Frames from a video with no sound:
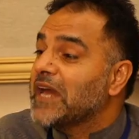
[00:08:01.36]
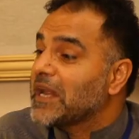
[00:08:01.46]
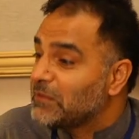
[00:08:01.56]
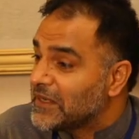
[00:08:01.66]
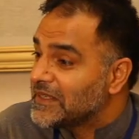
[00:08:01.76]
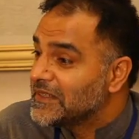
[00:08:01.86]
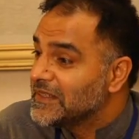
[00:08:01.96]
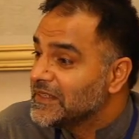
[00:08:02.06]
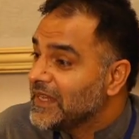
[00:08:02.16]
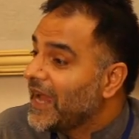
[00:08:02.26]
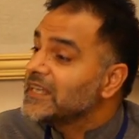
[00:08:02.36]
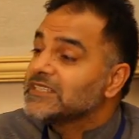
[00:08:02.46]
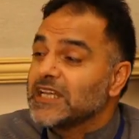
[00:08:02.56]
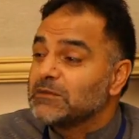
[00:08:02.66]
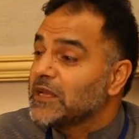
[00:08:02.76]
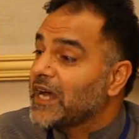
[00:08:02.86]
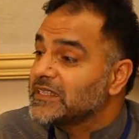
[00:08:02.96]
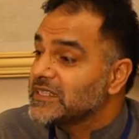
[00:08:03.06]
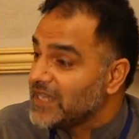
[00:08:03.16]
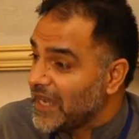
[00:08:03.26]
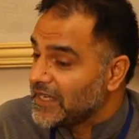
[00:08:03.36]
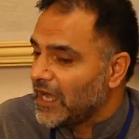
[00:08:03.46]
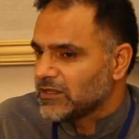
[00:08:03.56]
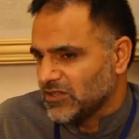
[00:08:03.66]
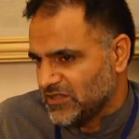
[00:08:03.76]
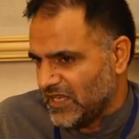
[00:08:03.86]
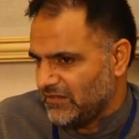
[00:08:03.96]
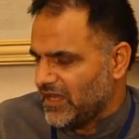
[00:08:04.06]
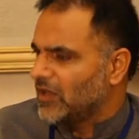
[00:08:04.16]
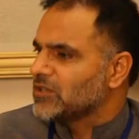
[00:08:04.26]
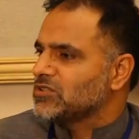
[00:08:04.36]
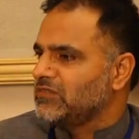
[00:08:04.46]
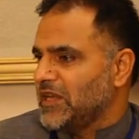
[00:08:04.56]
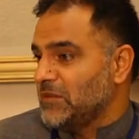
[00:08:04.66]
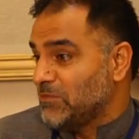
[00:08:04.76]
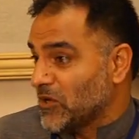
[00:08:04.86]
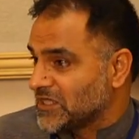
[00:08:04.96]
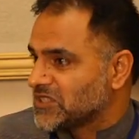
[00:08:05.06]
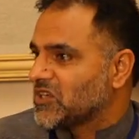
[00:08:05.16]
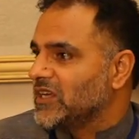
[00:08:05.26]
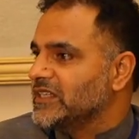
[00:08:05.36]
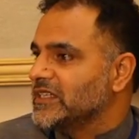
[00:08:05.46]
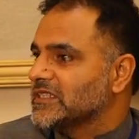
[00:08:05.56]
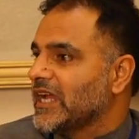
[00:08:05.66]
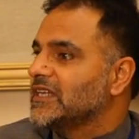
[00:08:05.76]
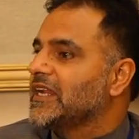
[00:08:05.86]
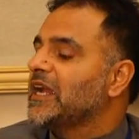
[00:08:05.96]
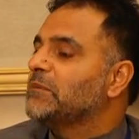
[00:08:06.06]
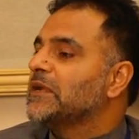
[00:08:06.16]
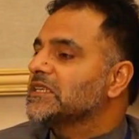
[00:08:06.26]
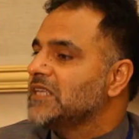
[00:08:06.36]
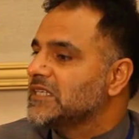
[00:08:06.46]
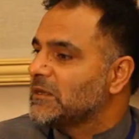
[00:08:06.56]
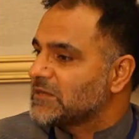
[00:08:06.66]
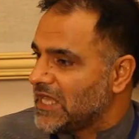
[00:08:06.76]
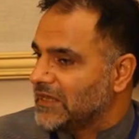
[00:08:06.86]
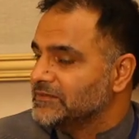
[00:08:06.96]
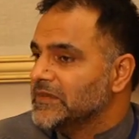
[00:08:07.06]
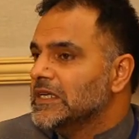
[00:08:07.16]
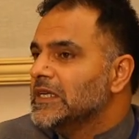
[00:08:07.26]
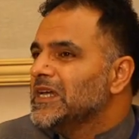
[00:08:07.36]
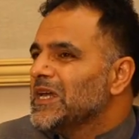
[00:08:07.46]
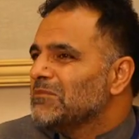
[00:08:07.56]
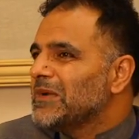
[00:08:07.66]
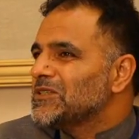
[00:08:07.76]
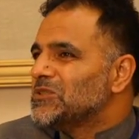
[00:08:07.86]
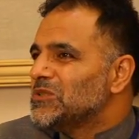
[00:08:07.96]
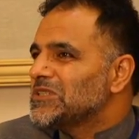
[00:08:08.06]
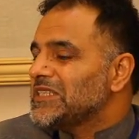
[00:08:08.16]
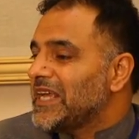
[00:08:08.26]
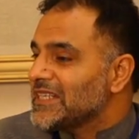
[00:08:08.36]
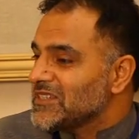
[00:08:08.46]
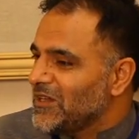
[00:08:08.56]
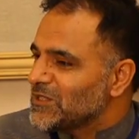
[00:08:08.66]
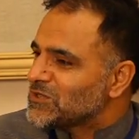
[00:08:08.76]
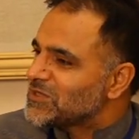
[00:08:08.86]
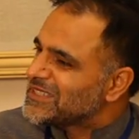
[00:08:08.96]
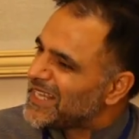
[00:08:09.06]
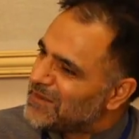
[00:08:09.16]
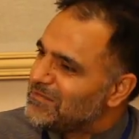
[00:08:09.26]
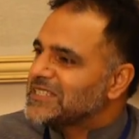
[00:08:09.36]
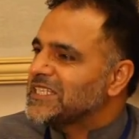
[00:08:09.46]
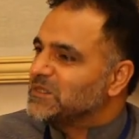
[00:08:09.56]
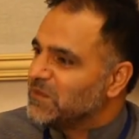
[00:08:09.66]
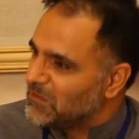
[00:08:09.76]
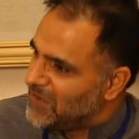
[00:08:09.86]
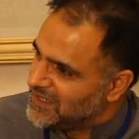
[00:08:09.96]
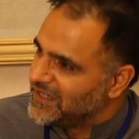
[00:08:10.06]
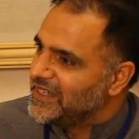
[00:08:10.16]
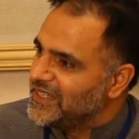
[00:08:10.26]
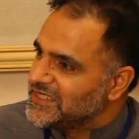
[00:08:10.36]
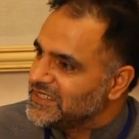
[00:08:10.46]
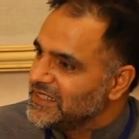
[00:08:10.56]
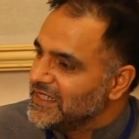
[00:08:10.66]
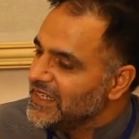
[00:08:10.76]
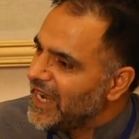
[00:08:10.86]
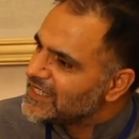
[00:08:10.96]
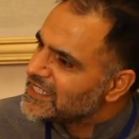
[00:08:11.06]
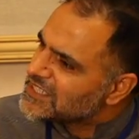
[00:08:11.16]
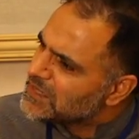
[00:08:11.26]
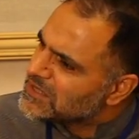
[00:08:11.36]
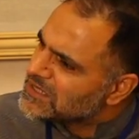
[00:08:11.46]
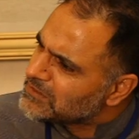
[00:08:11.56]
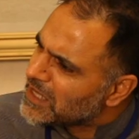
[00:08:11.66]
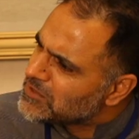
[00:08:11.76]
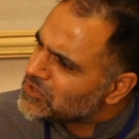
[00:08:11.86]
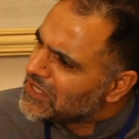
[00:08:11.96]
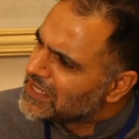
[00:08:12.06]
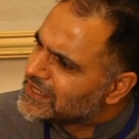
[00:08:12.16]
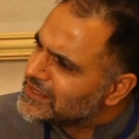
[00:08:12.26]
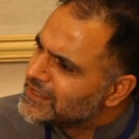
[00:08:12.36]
Arabi and Sayyid al-Qadir Jilani. Although they were also very important scholars and great personalities of Islam. But Nursi has also same message for modern age, and it seems sometimes unique.